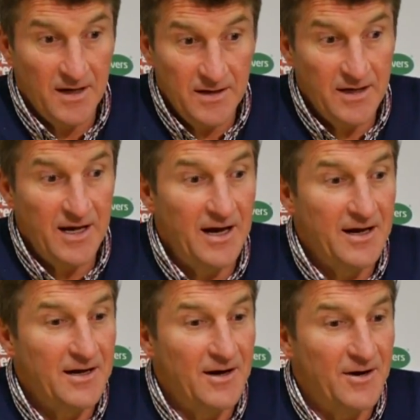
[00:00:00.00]
Yeah,
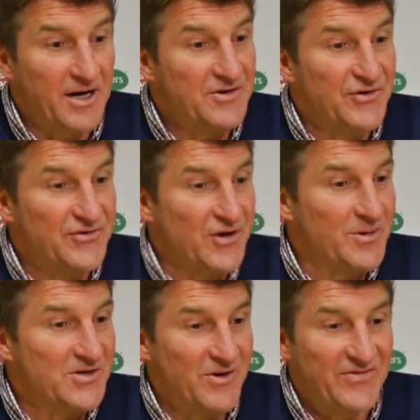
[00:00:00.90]
I'll get you a
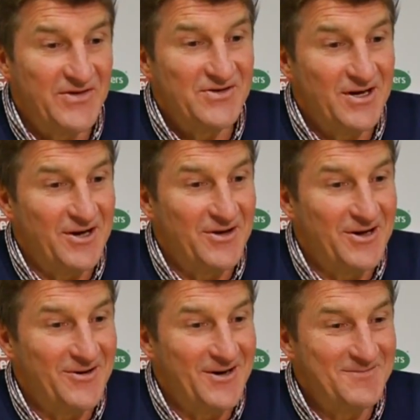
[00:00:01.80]
job as my physio
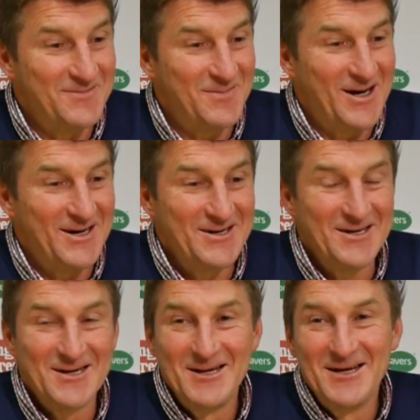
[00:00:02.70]
there,
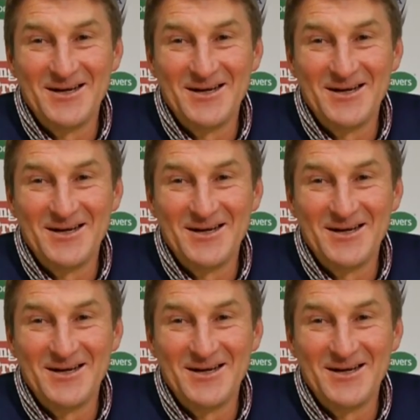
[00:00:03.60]
Martin.